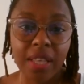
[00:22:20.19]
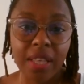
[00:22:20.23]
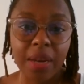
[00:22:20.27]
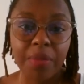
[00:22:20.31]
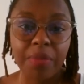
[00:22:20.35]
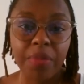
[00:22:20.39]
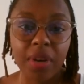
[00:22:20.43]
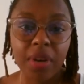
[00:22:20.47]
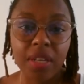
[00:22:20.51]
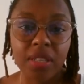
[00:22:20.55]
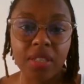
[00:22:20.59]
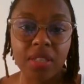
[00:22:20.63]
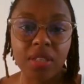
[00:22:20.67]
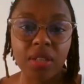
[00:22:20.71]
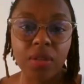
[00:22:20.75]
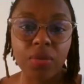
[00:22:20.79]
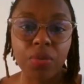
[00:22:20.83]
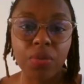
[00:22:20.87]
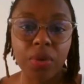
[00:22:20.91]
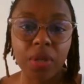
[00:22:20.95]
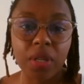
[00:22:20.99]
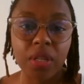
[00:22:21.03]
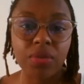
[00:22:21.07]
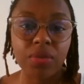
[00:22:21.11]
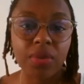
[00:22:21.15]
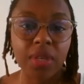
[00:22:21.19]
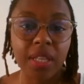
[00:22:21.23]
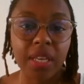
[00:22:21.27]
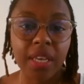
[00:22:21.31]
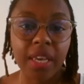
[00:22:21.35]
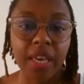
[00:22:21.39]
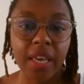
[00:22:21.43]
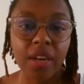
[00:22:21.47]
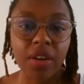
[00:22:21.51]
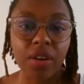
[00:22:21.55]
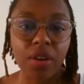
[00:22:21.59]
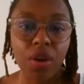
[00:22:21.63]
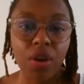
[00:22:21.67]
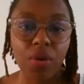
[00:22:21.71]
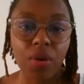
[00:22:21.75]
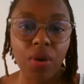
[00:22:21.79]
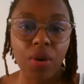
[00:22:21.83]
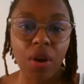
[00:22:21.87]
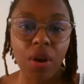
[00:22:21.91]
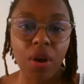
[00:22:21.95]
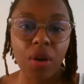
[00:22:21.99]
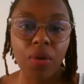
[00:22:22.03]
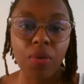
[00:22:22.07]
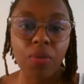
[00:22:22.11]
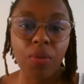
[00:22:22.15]
that political will really can go a
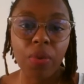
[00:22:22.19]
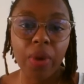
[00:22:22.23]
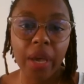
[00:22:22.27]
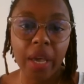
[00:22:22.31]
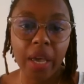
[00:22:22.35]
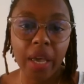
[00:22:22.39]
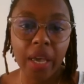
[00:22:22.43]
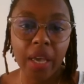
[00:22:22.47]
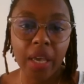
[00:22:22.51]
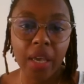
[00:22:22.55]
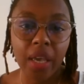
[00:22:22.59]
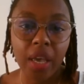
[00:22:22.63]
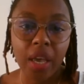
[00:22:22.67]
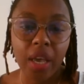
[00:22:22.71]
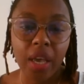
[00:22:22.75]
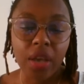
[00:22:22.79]
long way